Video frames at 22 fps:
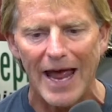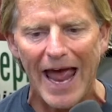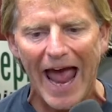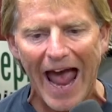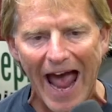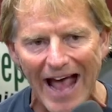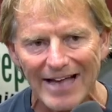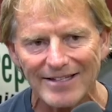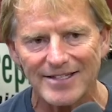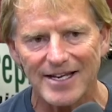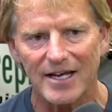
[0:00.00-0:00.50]

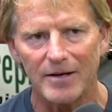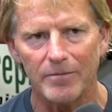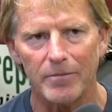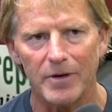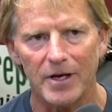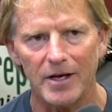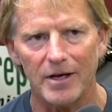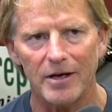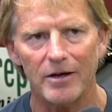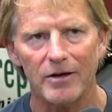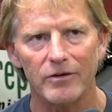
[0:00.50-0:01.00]
asking
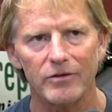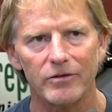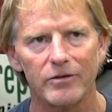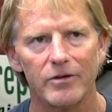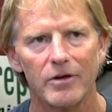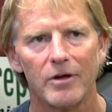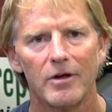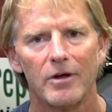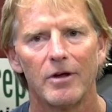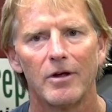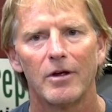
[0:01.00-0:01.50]
me is,
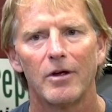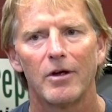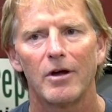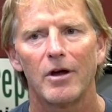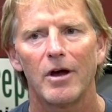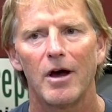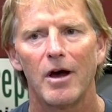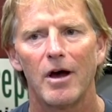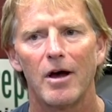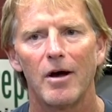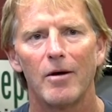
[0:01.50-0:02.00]

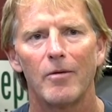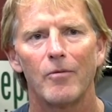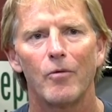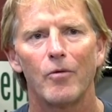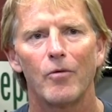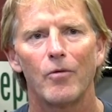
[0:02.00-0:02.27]
uh,